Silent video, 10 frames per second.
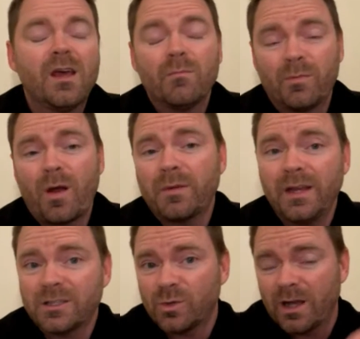But probably
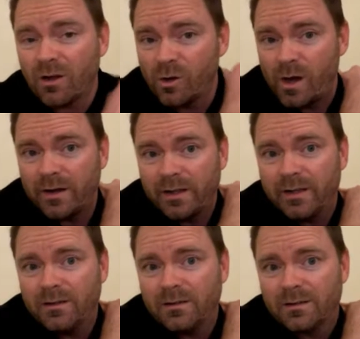next week I'll go out
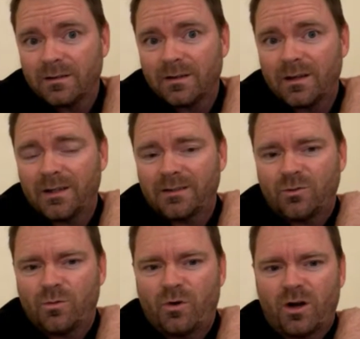again
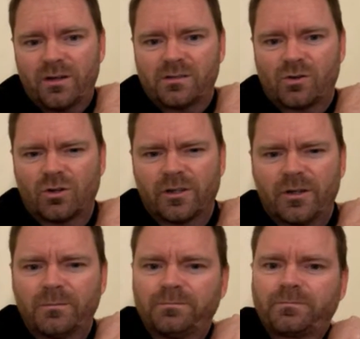to a bar just
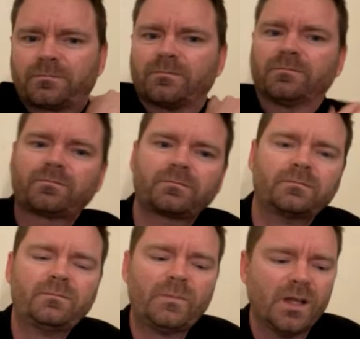earlier.
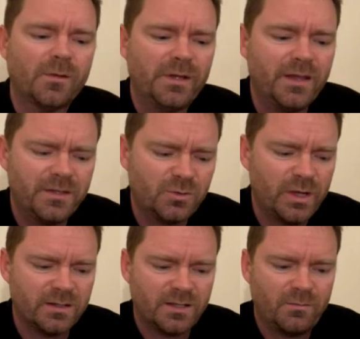Yeah, this
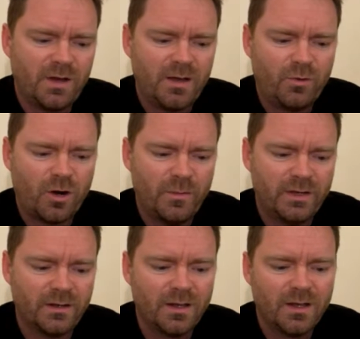week it's in my
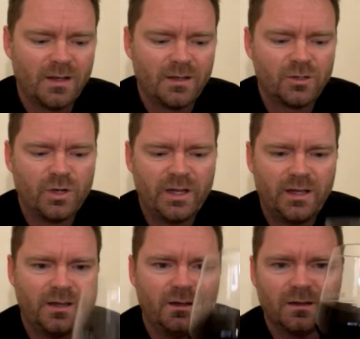apartment,
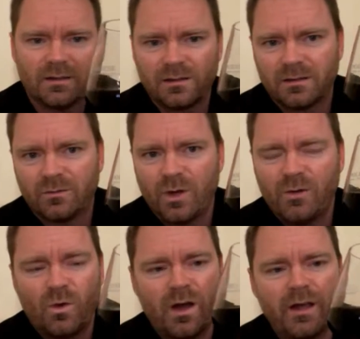drinking
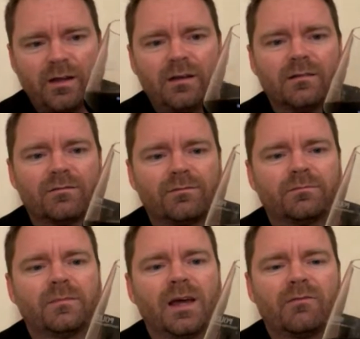red wine
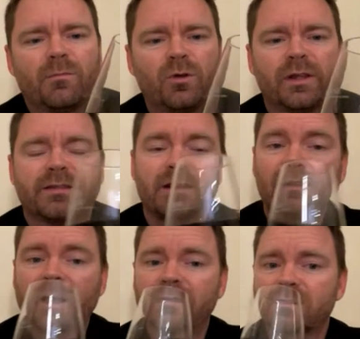out of a Polese
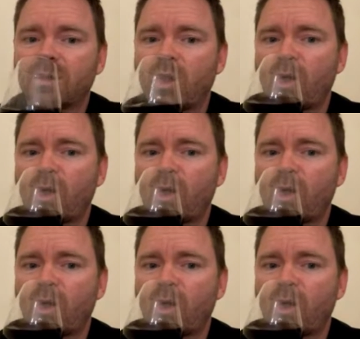glass.